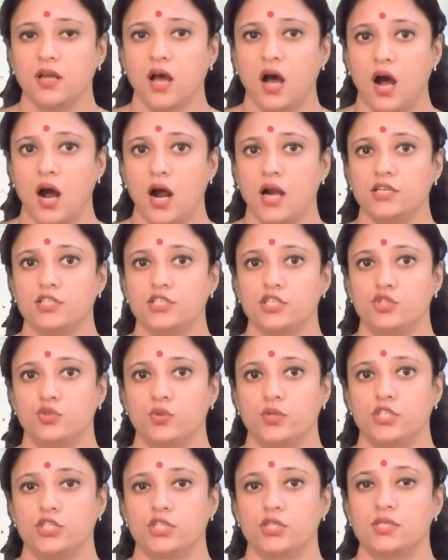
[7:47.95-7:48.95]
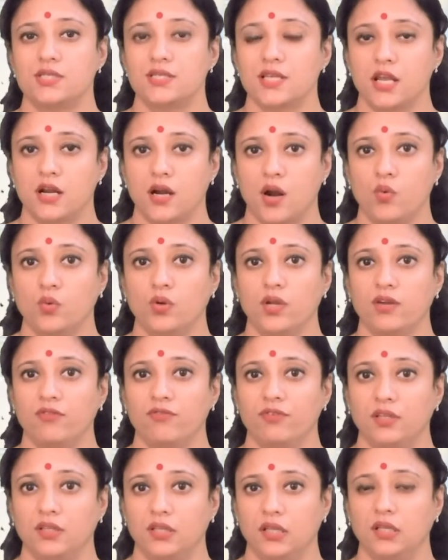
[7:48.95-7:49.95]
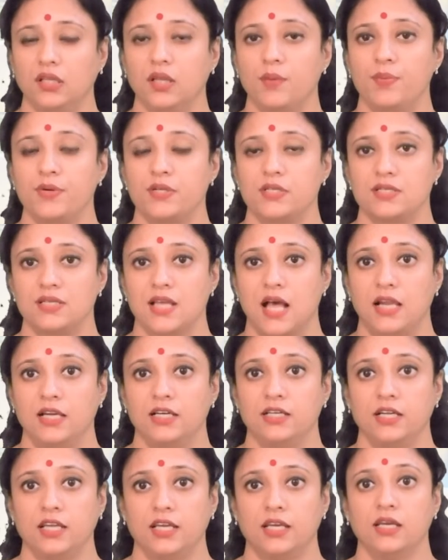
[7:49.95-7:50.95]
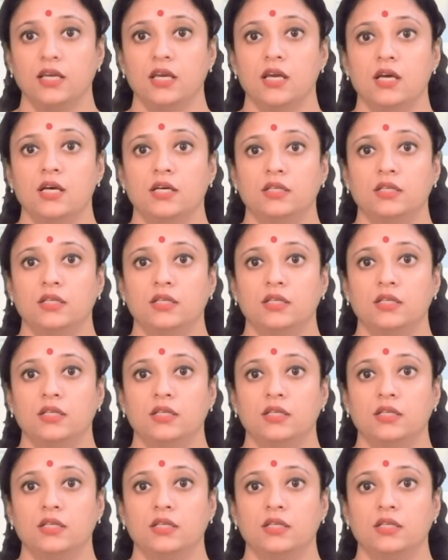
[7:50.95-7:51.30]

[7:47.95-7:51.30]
hard situations around or within the personality